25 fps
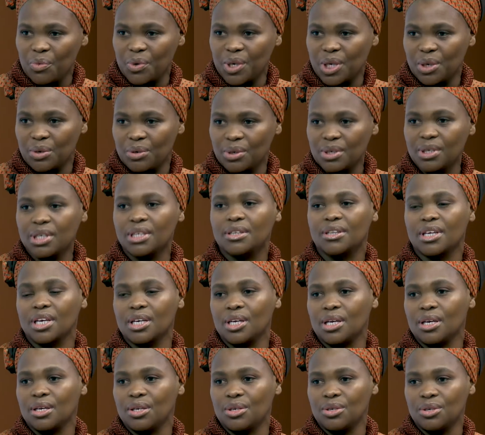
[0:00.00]
we look
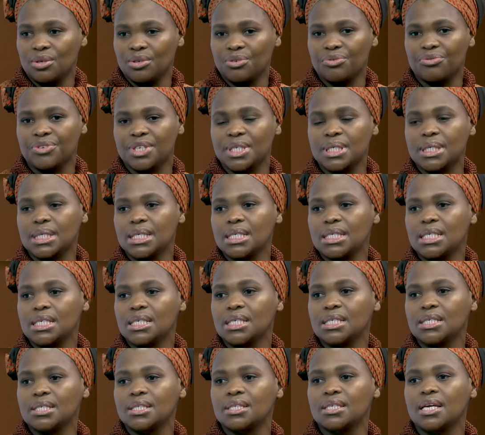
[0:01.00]
the
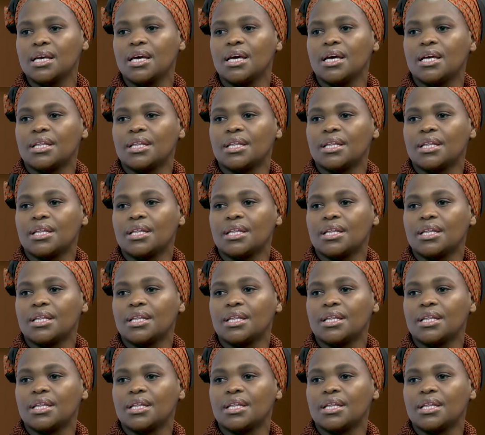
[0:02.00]
universities